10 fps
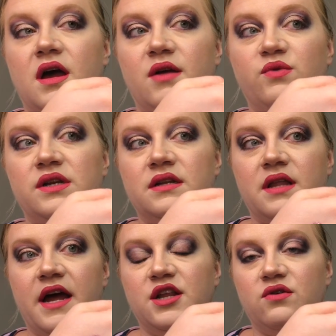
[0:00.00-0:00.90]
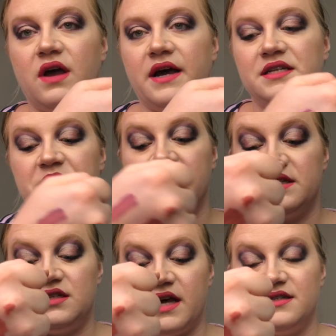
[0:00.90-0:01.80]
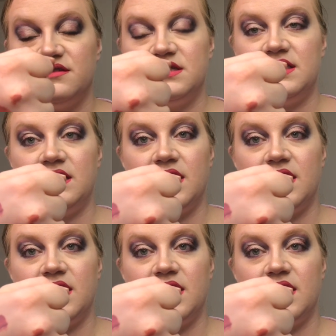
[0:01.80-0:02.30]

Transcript: I wouldn't lie to you guys because as you'll see